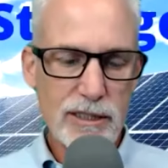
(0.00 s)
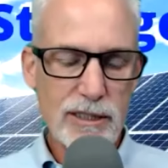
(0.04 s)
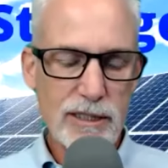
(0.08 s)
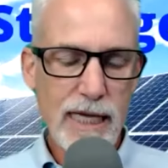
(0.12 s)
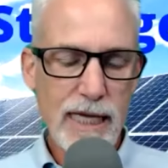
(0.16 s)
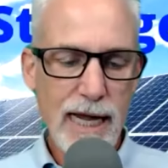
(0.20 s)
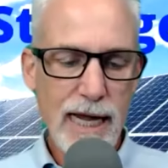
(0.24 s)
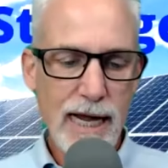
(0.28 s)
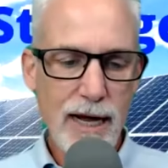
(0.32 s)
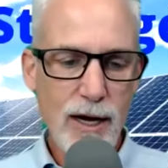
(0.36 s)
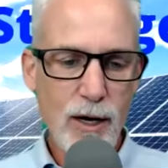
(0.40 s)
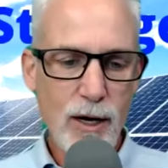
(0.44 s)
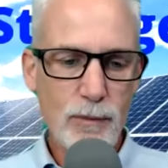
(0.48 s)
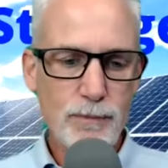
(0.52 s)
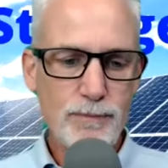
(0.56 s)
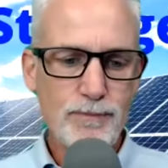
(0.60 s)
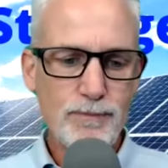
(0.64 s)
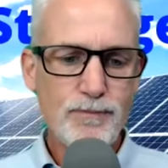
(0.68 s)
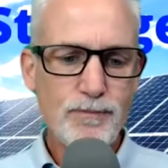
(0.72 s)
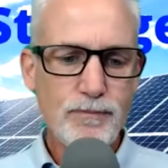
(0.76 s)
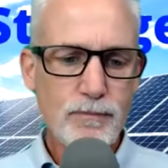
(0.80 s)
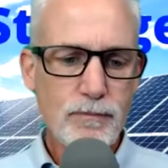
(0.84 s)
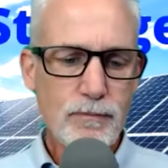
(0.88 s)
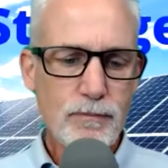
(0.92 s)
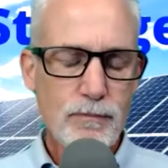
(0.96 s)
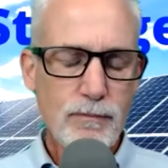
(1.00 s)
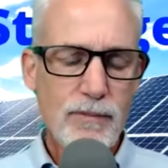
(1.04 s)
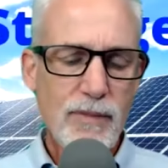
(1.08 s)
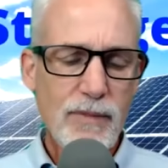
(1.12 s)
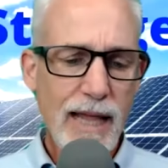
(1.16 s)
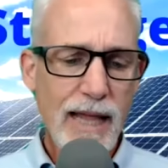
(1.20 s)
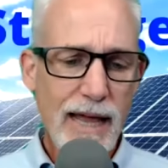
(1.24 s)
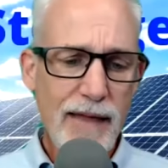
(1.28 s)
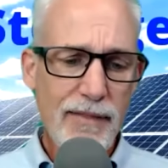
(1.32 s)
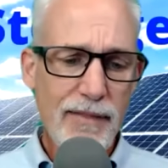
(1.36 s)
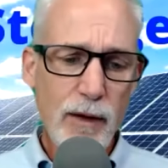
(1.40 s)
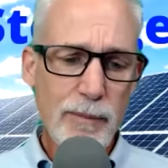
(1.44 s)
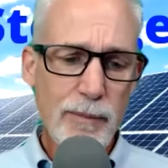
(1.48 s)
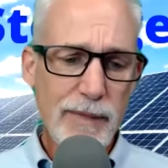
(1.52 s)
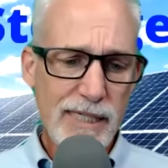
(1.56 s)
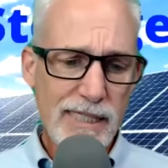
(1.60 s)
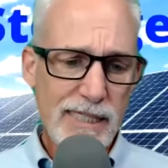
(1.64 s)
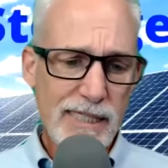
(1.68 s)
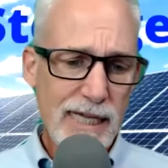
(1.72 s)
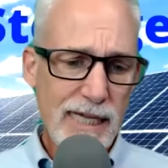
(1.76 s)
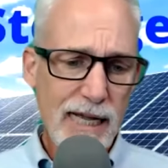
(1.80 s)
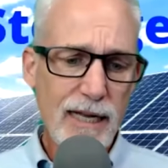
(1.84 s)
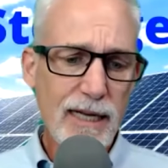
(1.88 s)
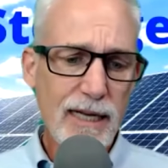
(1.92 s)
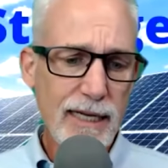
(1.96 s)
now, and they'll be
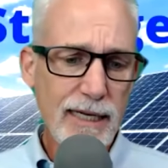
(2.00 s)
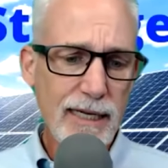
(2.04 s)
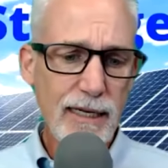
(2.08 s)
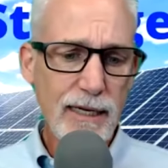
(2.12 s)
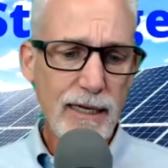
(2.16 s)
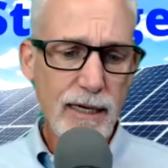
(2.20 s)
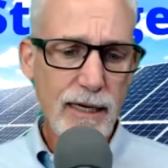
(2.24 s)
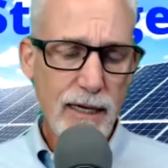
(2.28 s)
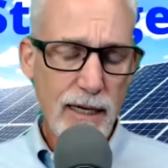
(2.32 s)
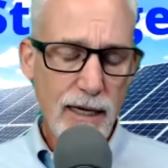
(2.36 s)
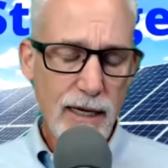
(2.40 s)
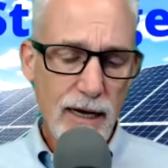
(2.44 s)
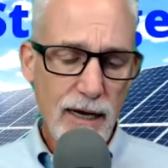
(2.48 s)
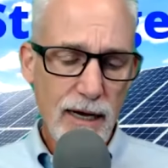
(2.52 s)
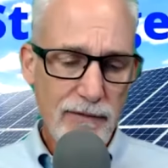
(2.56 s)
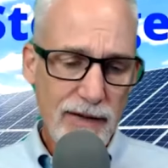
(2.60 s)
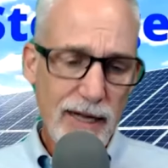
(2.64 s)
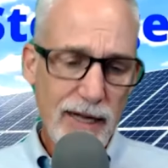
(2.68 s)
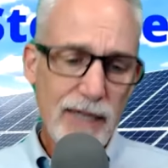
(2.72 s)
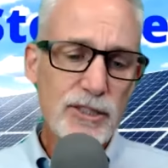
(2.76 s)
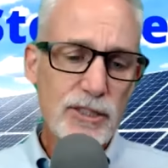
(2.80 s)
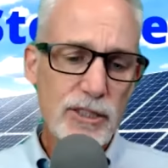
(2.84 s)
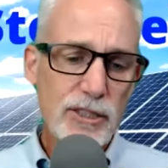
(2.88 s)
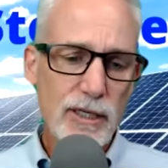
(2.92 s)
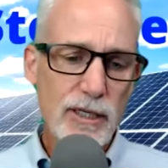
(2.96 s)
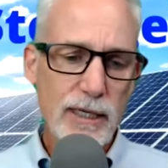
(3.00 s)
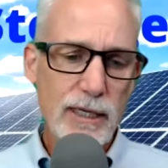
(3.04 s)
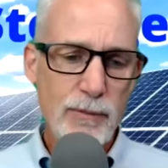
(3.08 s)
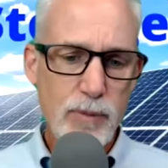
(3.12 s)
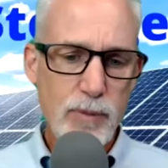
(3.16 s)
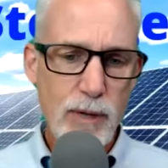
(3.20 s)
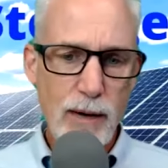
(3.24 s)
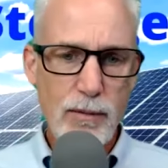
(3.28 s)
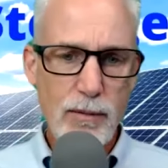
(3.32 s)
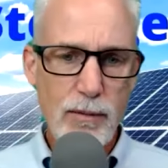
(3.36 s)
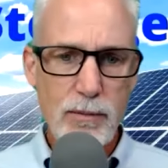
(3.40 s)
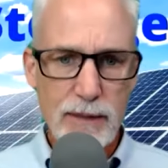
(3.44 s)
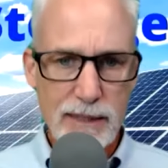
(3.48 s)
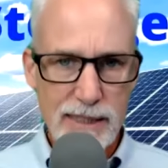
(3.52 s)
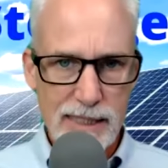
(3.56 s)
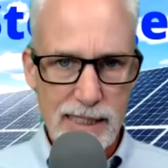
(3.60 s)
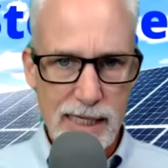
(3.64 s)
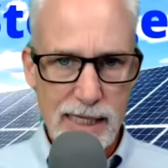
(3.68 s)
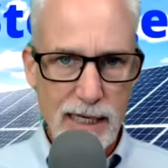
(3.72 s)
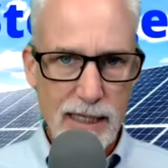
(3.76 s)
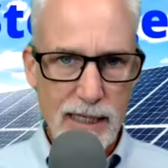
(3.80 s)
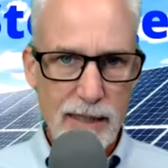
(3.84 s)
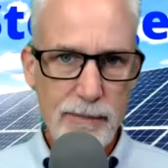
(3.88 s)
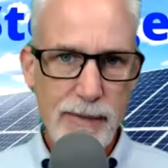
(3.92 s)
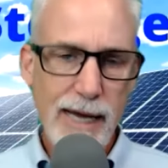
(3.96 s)
eventually probably
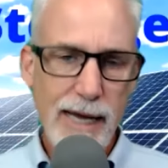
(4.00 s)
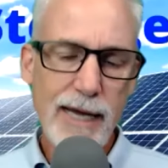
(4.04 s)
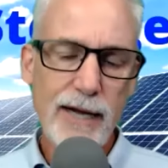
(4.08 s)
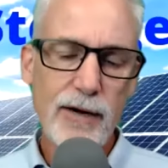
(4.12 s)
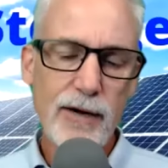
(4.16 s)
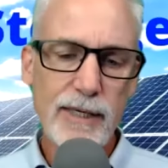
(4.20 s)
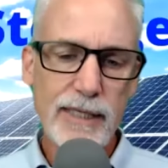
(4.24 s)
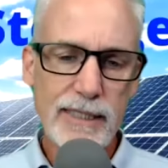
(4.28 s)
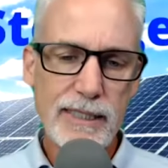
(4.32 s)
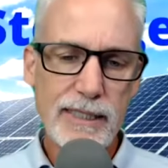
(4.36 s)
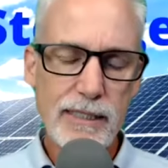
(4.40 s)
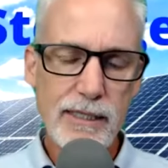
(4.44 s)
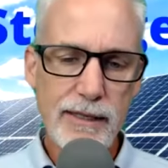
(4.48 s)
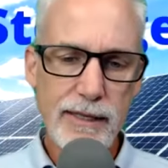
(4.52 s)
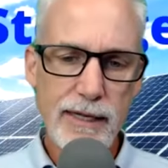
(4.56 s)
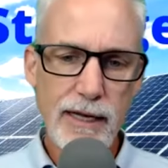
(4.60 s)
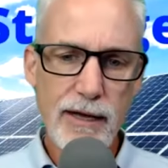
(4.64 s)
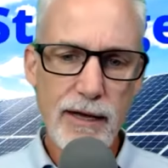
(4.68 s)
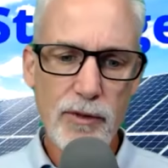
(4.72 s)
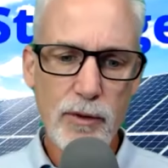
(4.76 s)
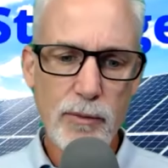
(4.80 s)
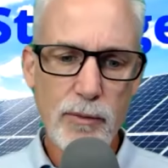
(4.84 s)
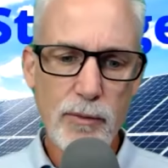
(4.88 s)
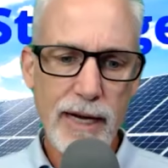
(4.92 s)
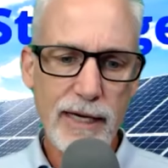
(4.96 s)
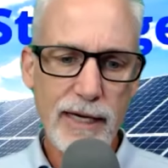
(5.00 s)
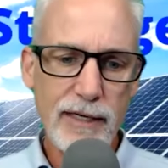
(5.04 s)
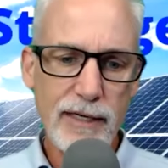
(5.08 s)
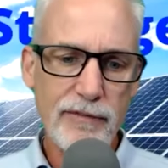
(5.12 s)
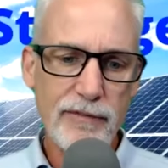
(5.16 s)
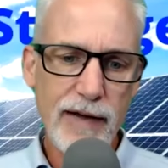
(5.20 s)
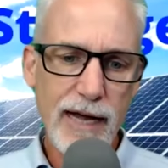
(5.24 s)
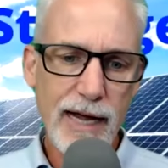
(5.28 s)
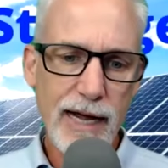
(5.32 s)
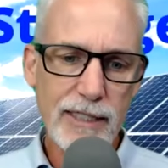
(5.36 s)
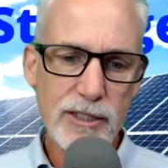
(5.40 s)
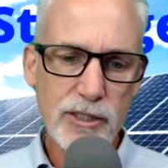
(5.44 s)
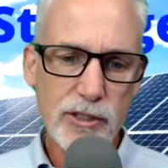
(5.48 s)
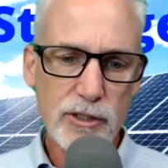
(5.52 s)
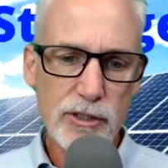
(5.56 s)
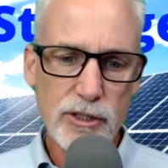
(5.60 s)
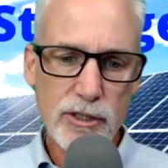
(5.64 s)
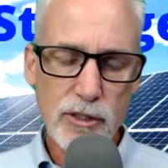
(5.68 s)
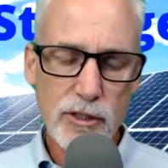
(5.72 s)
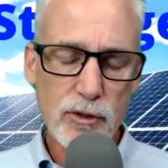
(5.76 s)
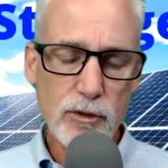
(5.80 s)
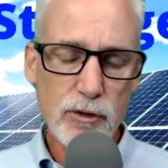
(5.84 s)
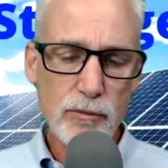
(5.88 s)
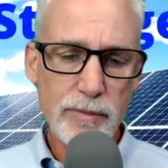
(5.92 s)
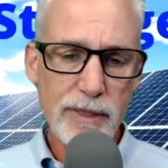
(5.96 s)
selling batteries to the other manufacturers
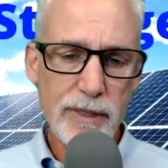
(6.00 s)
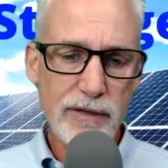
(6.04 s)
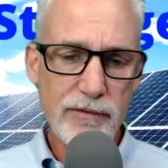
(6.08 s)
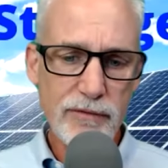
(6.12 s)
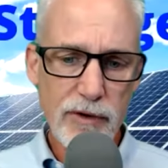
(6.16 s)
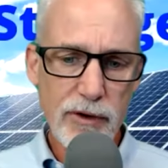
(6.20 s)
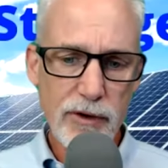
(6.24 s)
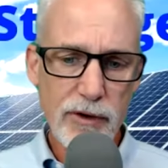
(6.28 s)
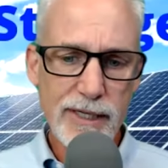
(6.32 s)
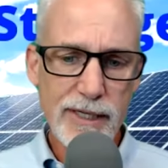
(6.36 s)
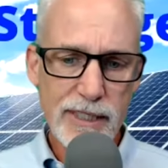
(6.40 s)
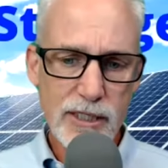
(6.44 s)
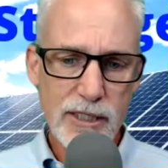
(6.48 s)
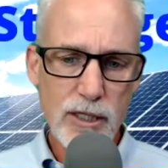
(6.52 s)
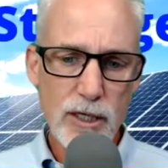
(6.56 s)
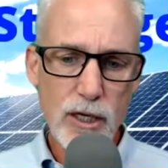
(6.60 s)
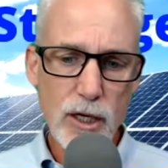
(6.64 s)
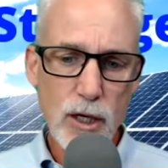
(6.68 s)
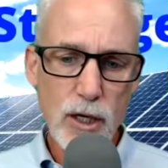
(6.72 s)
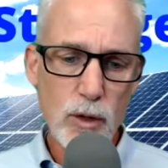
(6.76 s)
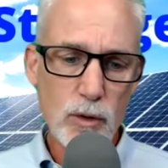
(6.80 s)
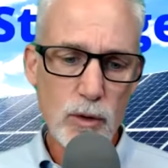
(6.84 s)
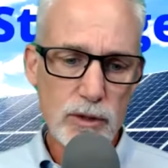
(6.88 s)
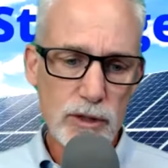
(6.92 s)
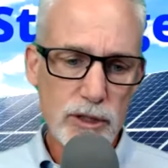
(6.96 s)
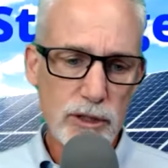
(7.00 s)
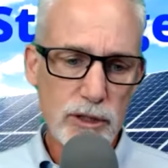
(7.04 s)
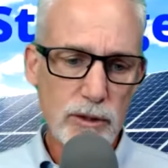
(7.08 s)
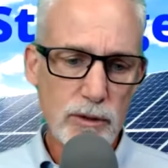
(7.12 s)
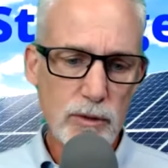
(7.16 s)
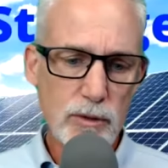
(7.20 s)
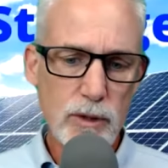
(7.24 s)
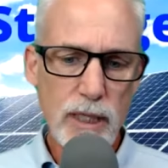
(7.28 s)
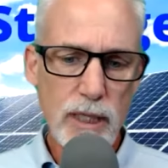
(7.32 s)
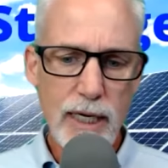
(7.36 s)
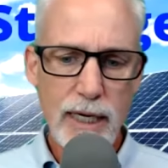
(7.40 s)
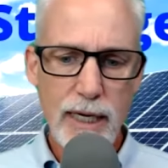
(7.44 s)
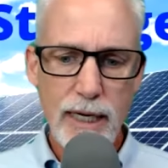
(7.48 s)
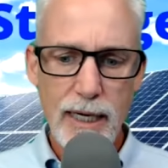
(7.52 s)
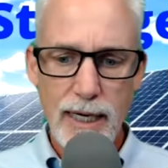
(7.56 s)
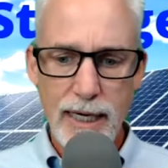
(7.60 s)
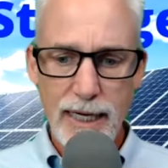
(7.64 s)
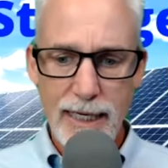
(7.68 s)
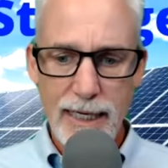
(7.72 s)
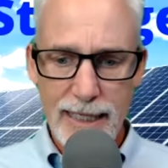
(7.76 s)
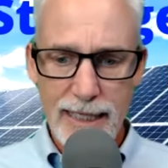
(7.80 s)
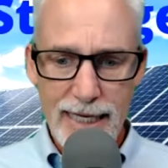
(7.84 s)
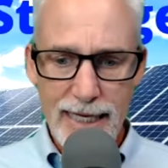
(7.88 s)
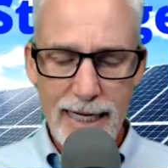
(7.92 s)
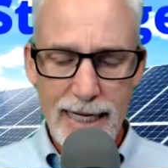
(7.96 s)
who have been very slow to
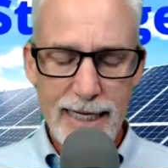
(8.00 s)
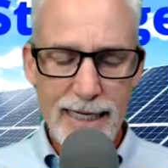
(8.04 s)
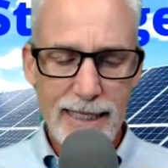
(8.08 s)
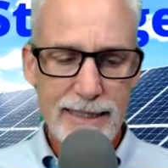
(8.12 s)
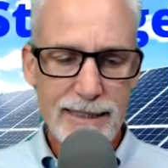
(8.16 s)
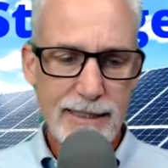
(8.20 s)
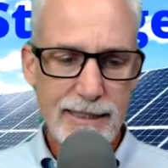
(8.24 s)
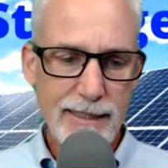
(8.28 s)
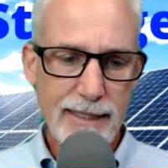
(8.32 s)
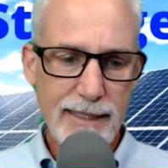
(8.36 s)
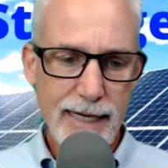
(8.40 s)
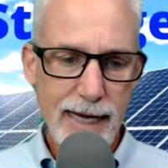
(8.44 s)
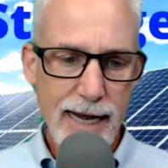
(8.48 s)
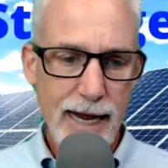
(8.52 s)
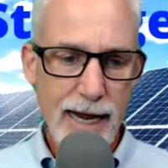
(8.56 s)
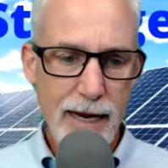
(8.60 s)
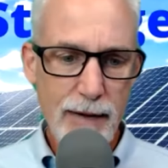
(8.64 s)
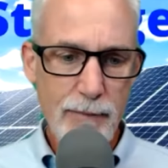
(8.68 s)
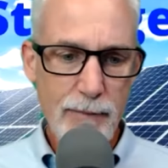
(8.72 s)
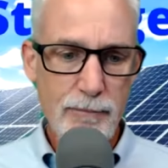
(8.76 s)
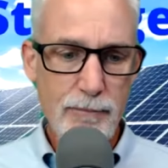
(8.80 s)
get into the game.